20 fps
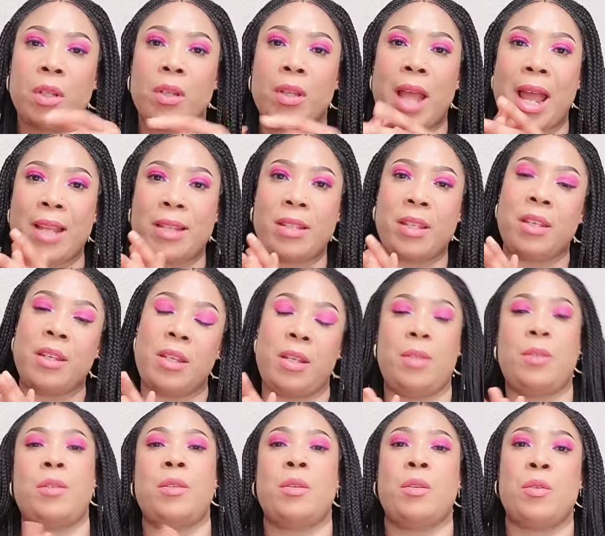lighten
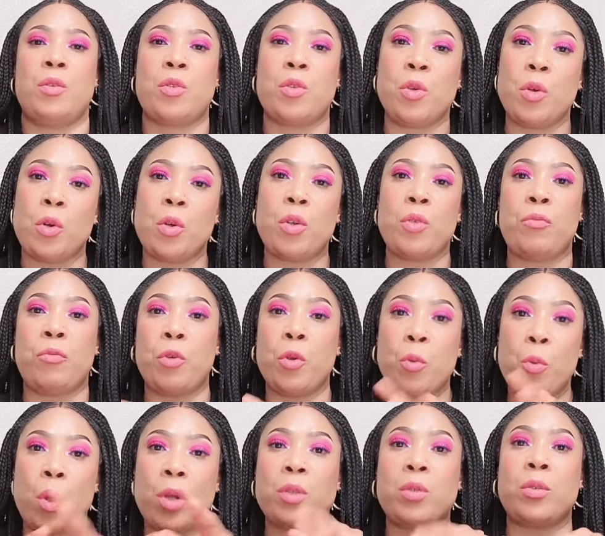it. So if
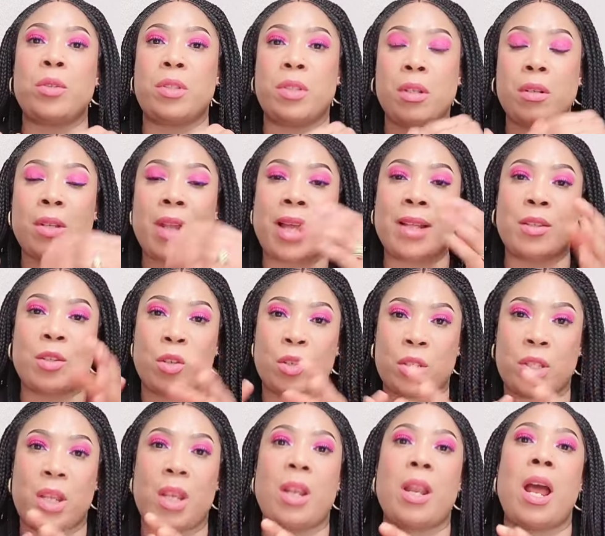you want to still lighten
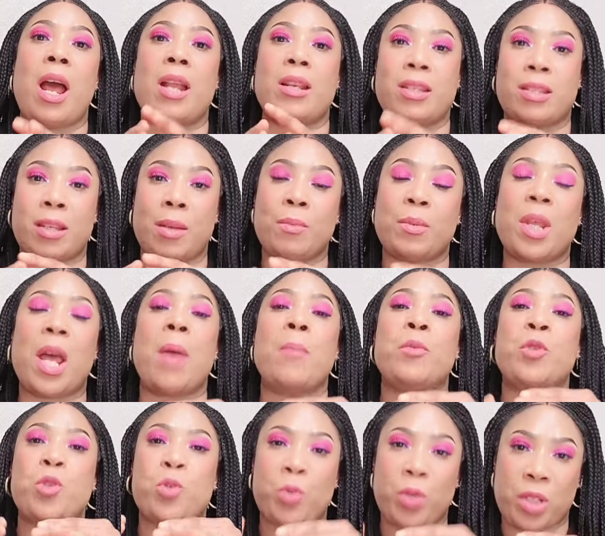your skin, at the same
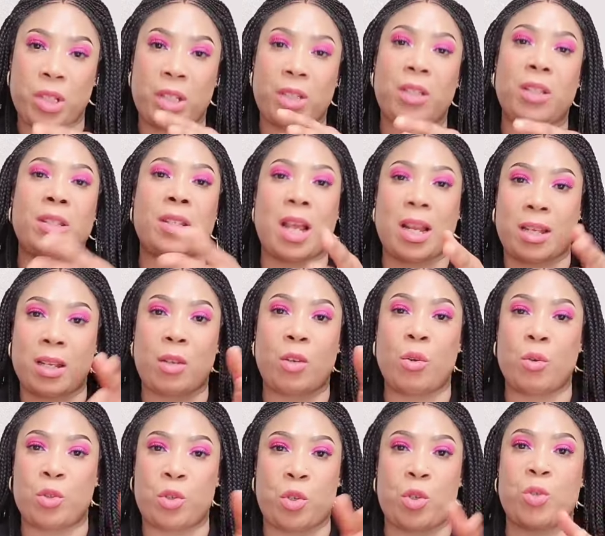time treat it. These are the
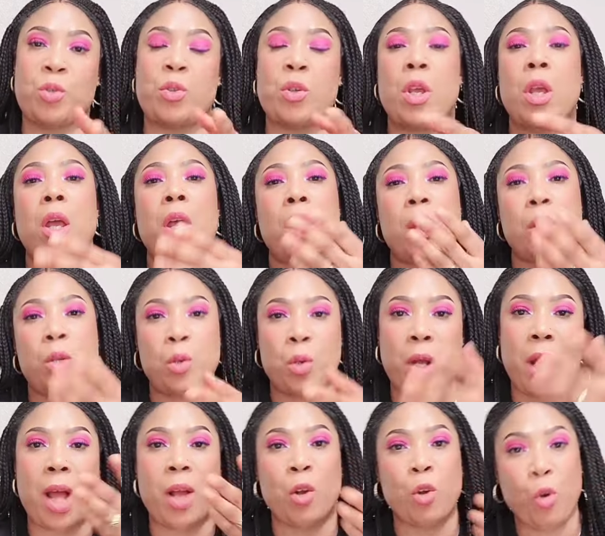lotions you
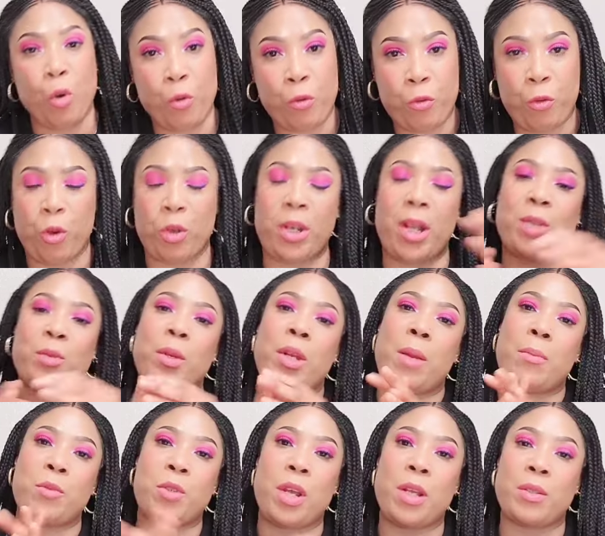can go for. That's
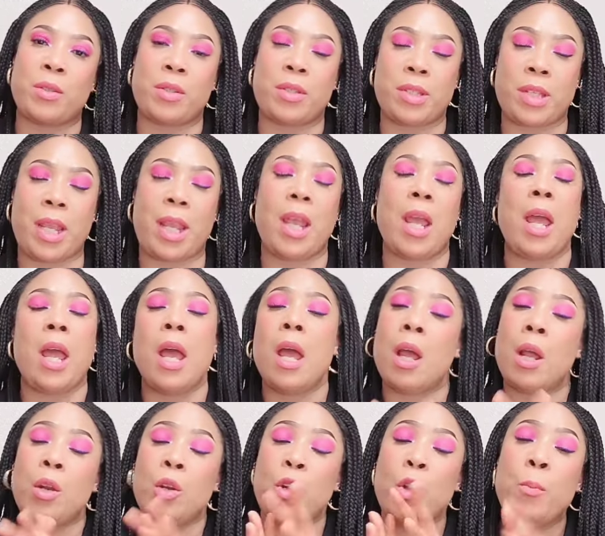what I'm trying to say.
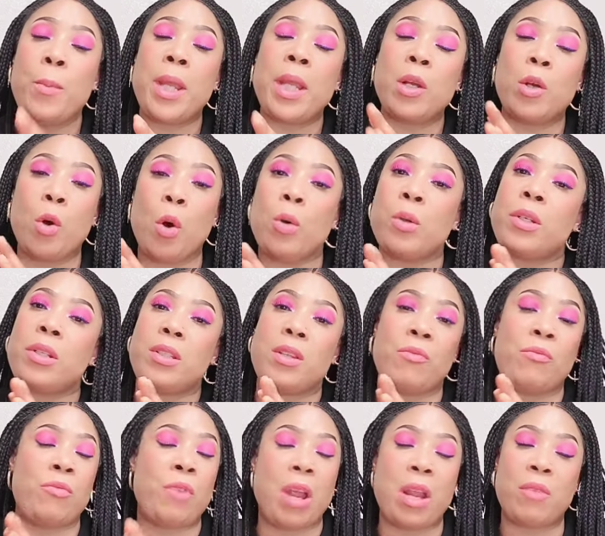Lumine Gold is
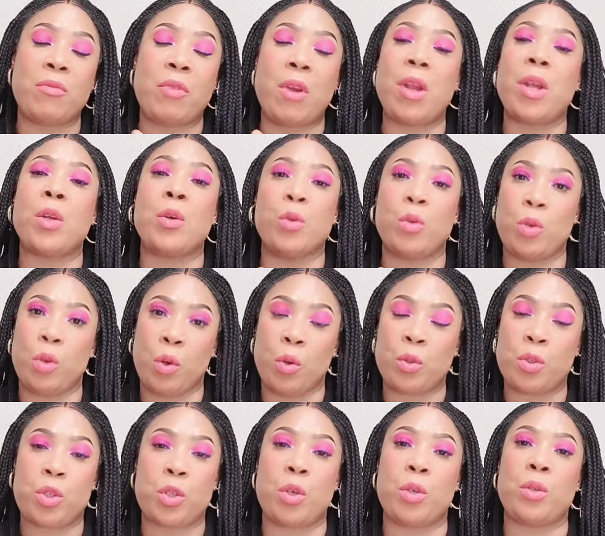a very, very good
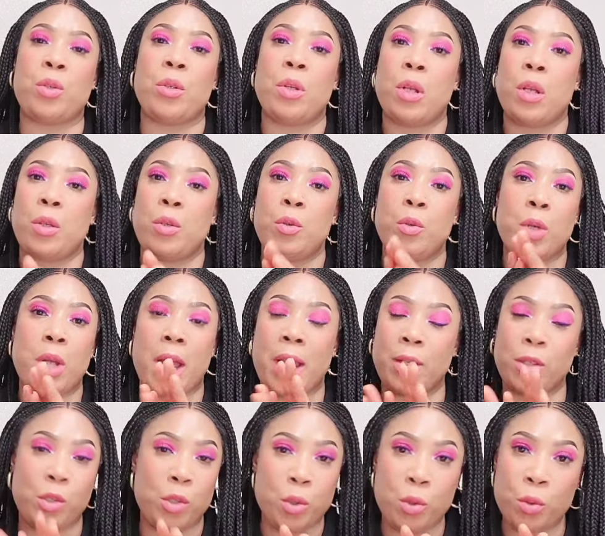lotion you
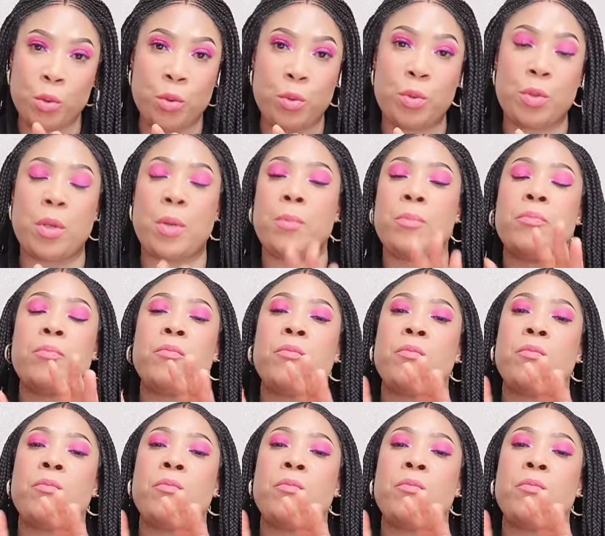can use